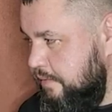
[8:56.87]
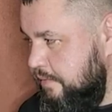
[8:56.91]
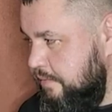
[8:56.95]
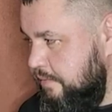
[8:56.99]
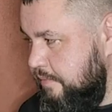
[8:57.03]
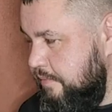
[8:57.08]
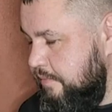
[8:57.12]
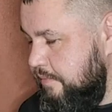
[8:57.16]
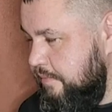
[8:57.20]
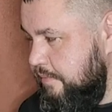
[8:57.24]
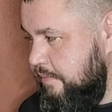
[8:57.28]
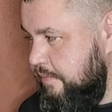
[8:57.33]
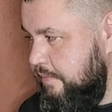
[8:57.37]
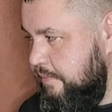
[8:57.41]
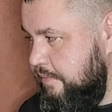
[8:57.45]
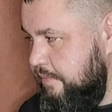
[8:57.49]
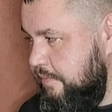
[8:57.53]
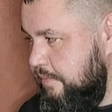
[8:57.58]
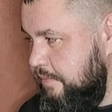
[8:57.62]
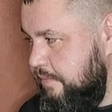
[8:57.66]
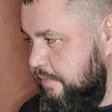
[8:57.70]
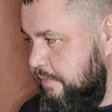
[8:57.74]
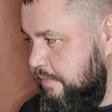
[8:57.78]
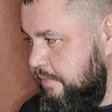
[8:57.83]

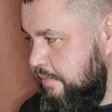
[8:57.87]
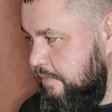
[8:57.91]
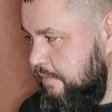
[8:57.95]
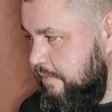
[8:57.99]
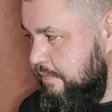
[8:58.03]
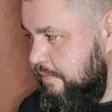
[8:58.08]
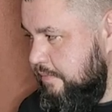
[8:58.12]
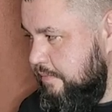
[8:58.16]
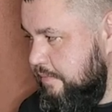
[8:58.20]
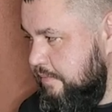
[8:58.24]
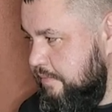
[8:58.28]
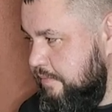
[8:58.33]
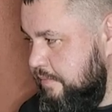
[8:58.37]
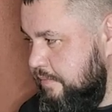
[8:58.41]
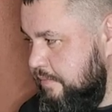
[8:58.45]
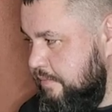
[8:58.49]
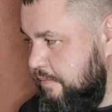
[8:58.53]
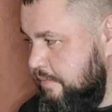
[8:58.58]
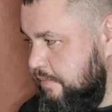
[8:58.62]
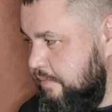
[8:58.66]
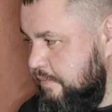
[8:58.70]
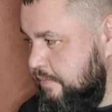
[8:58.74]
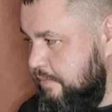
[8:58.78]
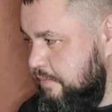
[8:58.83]

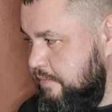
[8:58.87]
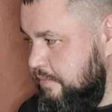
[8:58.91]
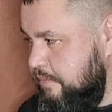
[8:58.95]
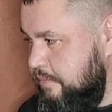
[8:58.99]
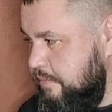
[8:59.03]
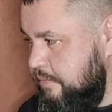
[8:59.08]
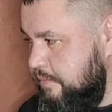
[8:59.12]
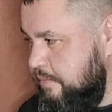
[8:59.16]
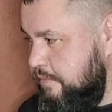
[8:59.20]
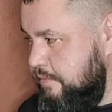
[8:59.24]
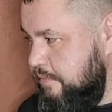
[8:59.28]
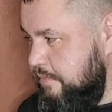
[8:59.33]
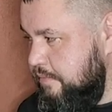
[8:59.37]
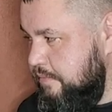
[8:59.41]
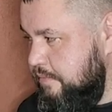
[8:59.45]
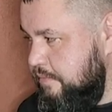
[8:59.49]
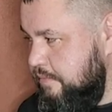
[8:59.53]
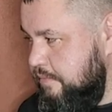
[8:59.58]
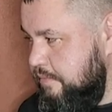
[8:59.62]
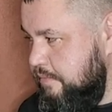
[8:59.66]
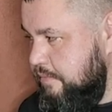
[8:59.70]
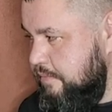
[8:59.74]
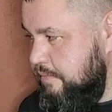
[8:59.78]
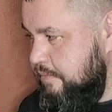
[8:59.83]

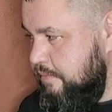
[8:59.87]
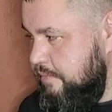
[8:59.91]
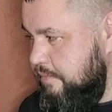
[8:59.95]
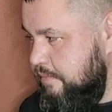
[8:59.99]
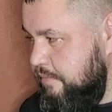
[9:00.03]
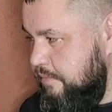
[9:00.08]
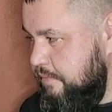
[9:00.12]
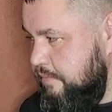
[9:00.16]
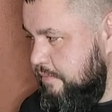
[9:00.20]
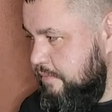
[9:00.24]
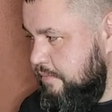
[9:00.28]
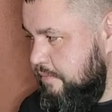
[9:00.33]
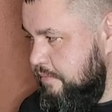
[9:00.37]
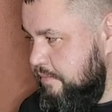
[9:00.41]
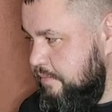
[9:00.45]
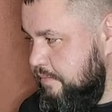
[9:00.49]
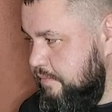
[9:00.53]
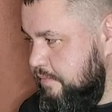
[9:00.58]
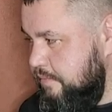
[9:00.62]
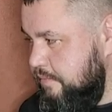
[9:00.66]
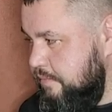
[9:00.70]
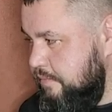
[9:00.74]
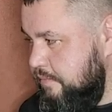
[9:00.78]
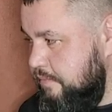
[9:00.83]

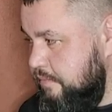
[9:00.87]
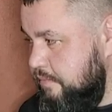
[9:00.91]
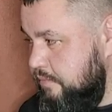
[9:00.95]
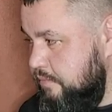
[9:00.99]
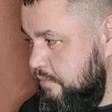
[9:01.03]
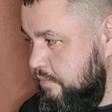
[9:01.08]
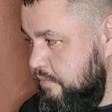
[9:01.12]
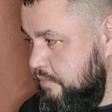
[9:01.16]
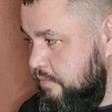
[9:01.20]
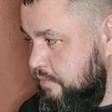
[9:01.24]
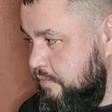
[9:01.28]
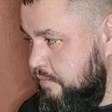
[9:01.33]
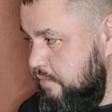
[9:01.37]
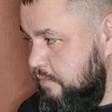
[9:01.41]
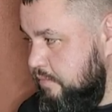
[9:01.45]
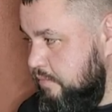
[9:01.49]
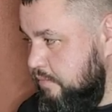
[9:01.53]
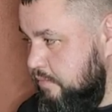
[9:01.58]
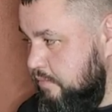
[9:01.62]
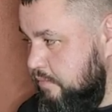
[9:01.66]
The person shown says nothing.